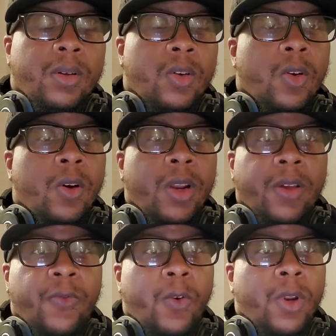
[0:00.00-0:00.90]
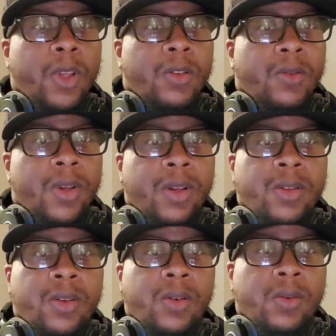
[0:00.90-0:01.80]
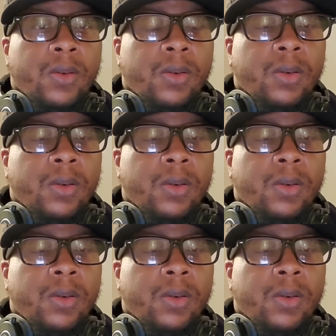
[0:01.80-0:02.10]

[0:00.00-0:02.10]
Going at 43 years old.